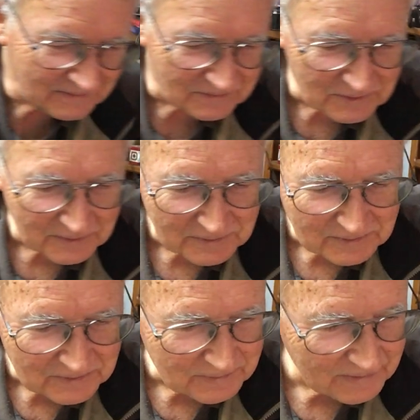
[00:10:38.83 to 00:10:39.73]
show you
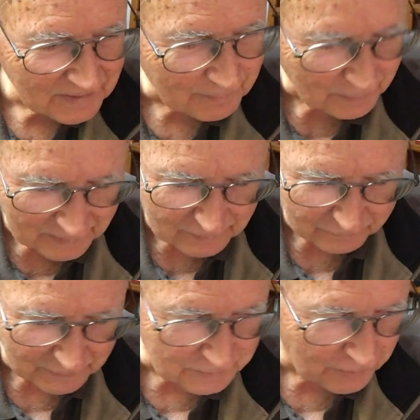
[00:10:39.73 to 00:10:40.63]
these couple here to
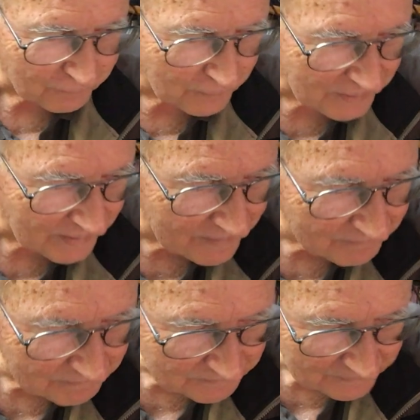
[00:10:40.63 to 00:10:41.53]
finish off with again.